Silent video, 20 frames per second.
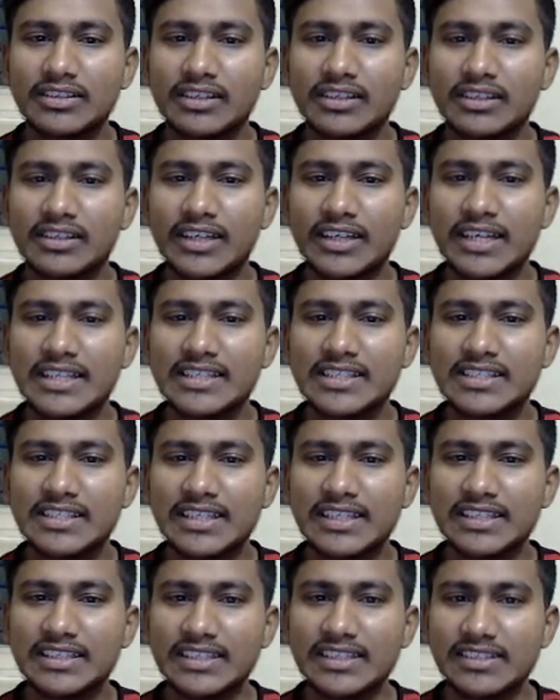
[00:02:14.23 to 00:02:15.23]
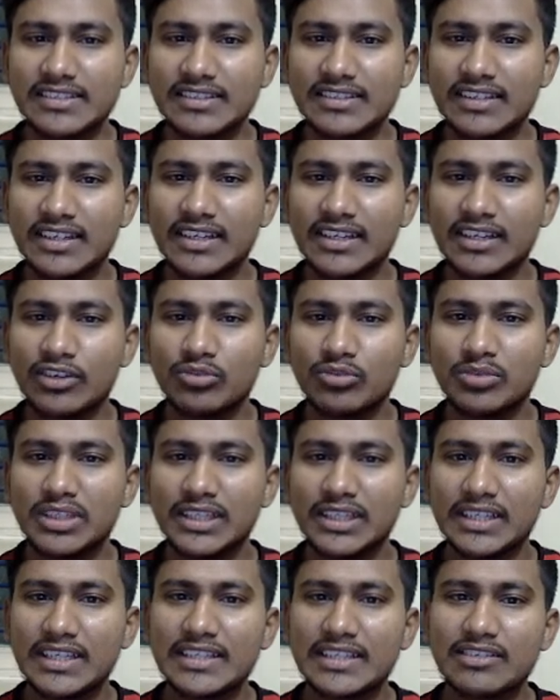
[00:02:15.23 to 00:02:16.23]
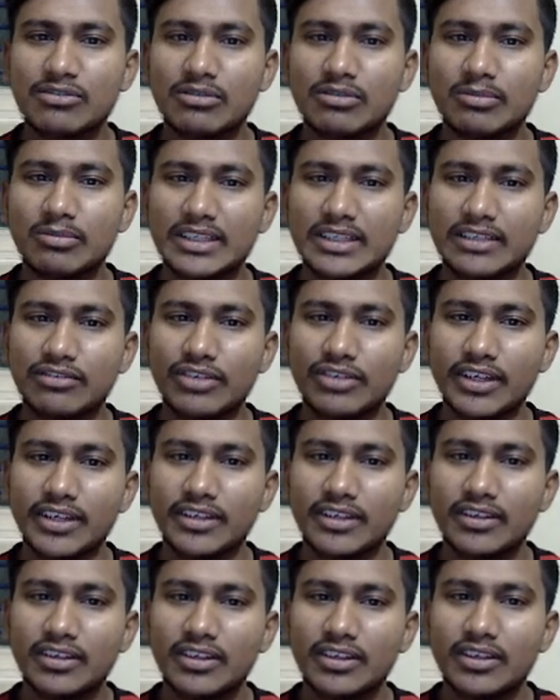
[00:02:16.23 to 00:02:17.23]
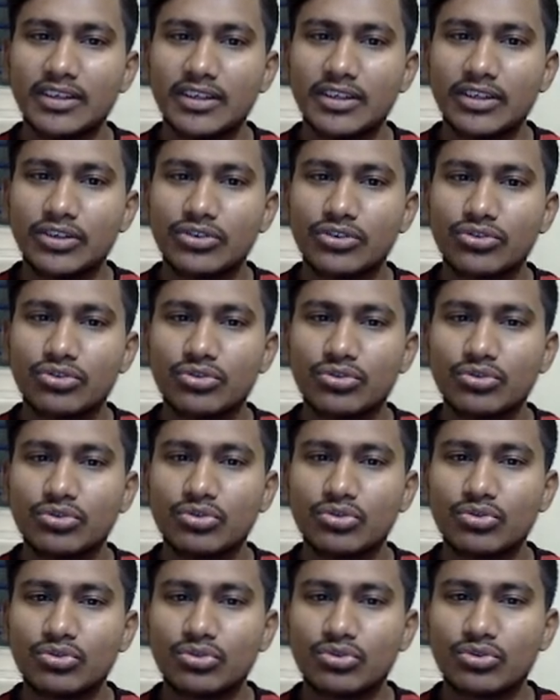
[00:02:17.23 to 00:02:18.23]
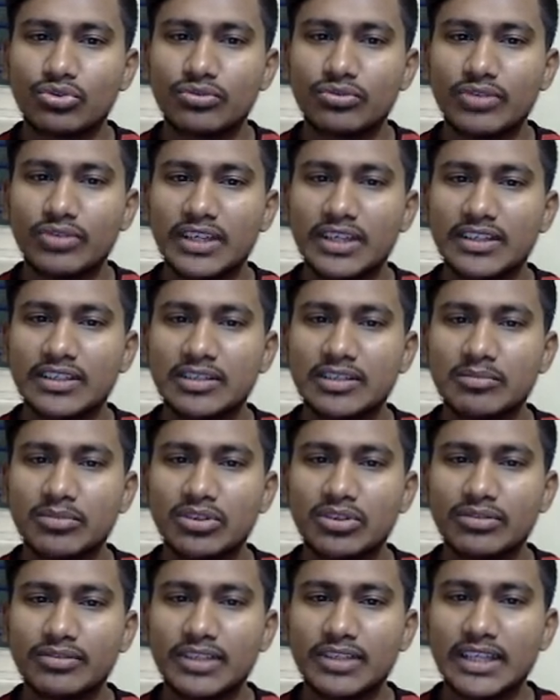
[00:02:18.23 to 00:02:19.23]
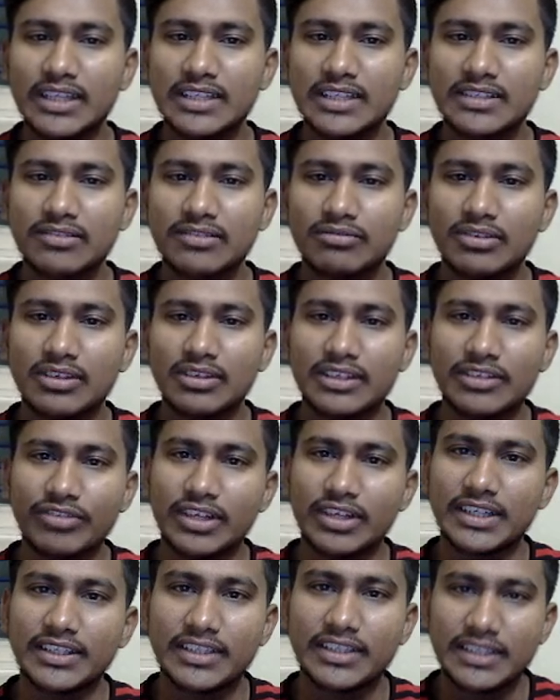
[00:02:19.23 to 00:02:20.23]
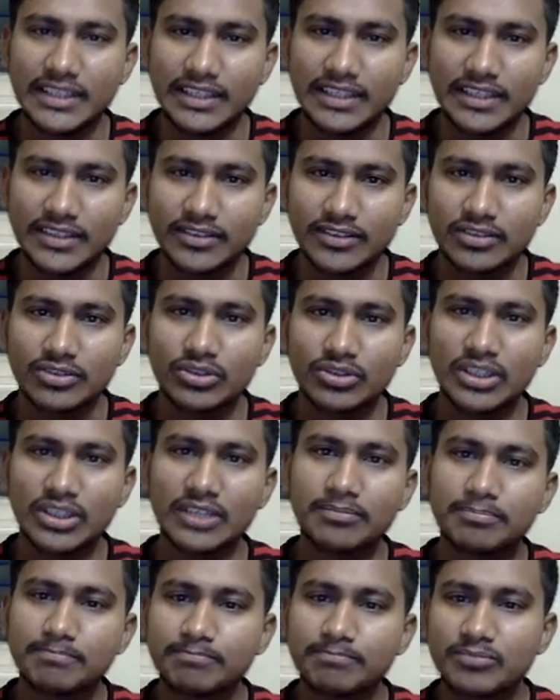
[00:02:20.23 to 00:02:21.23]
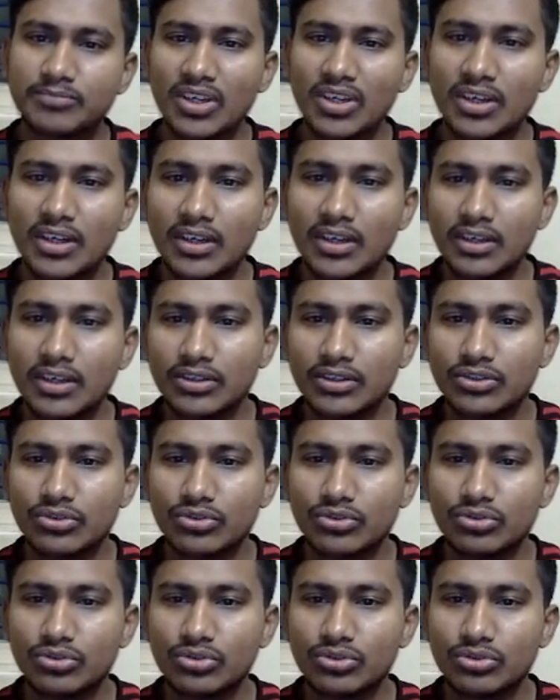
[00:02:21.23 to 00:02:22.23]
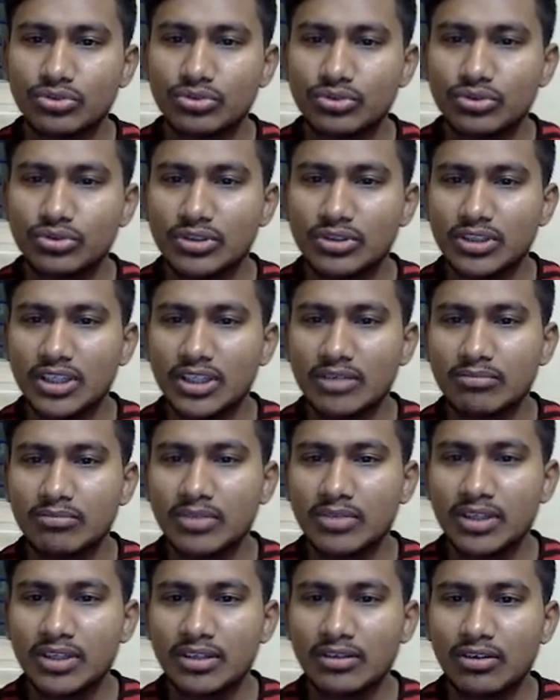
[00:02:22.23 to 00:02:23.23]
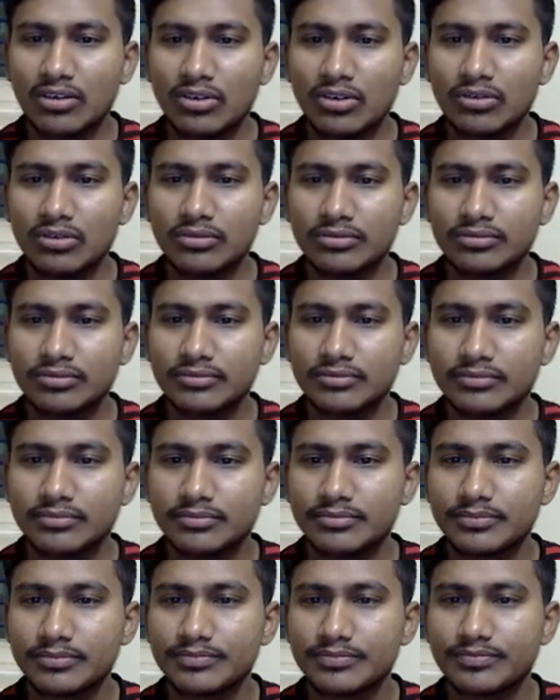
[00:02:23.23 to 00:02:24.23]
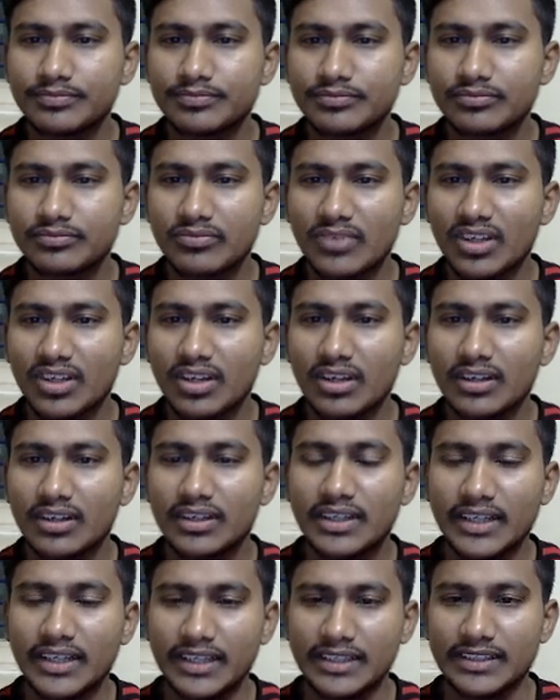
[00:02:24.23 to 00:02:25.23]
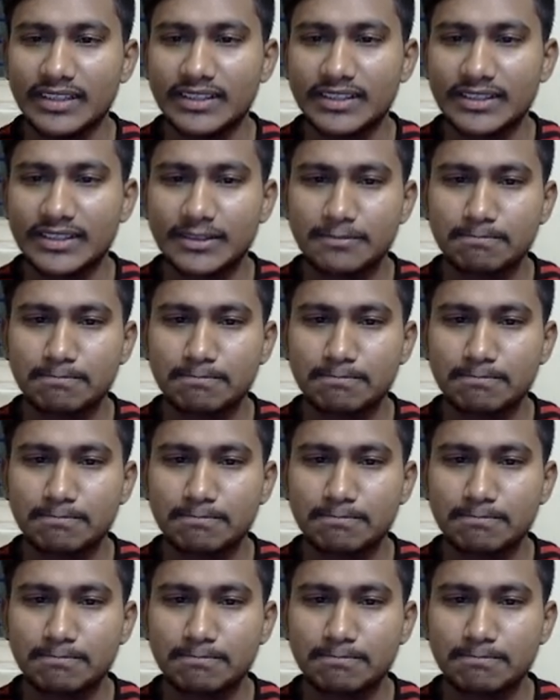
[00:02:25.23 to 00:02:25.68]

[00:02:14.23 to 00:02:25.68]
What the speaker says: tiles like this, right? How many tiles will be required? So to find the number of tiles, we will divide the areas. Okay. So number of tiles.